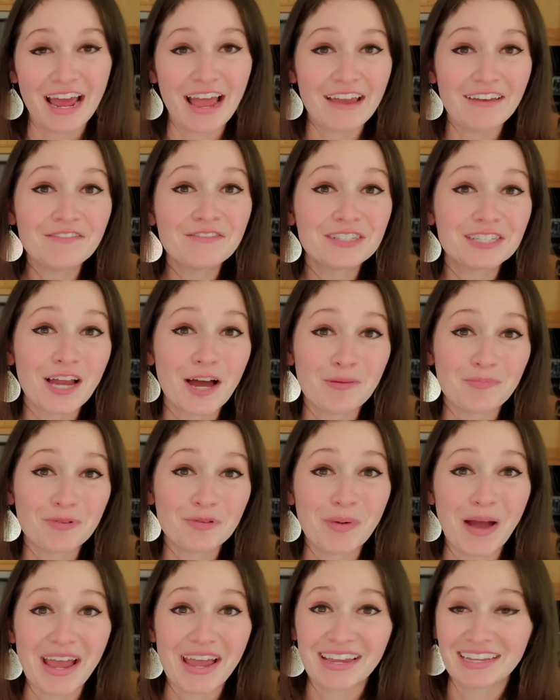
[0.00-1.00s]
I've
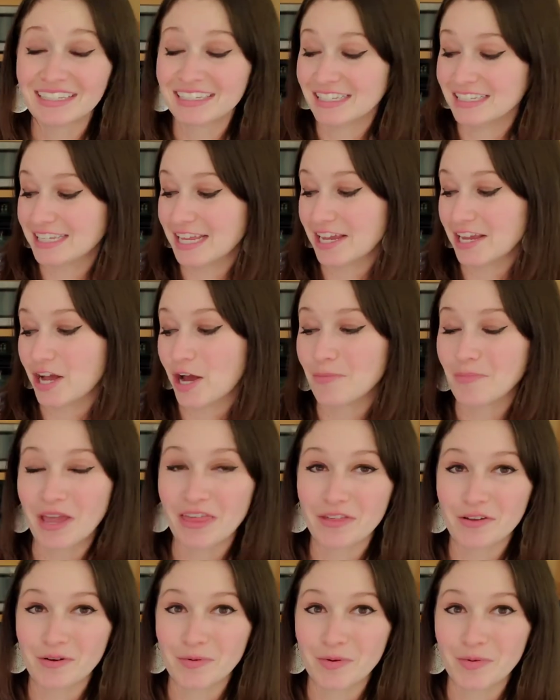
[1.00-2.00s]
stopped buying since I got my
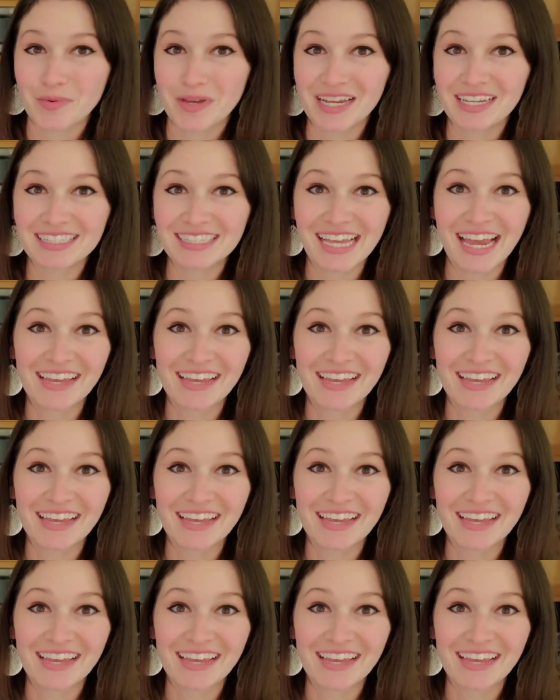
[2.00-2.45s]
Thermomix.